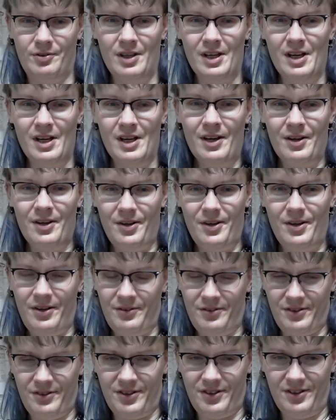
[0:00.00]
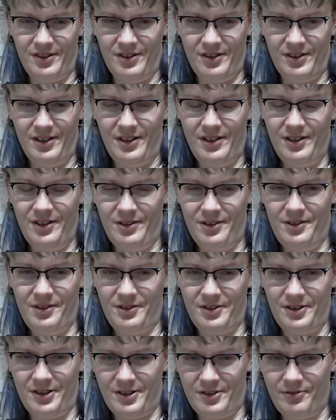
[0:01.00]
and it
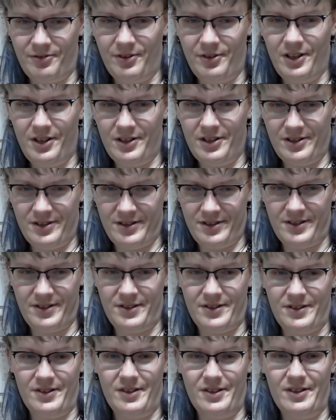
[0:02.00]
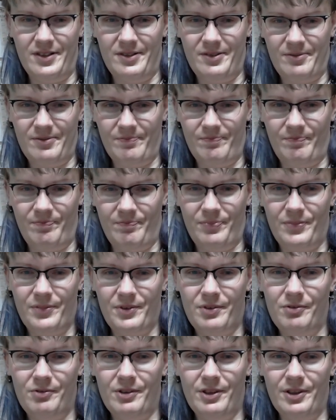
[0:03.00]
interferes
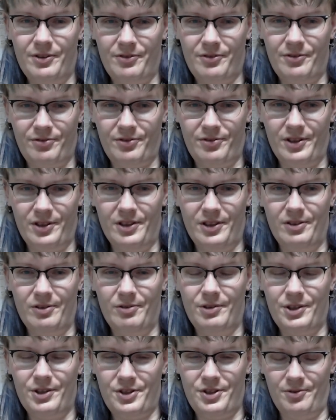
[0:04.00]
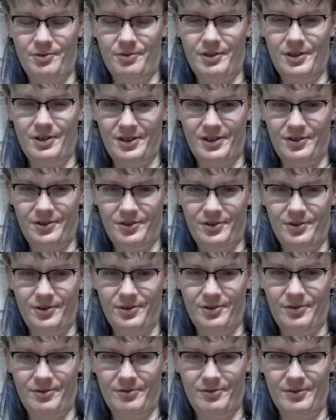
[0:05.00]
with what you wanna do,
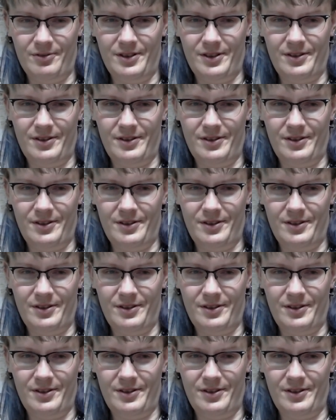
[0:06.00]
and